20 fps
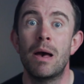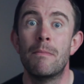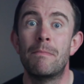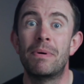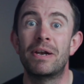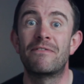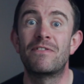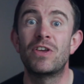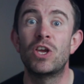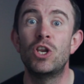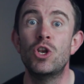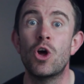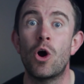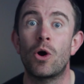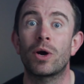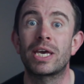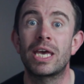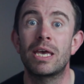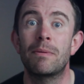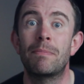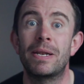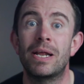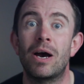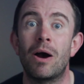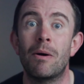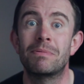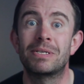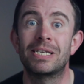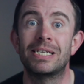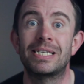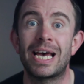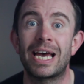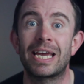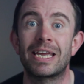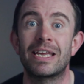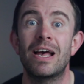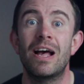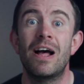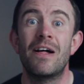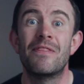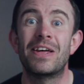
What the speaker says: but if you're not keeping it up to date,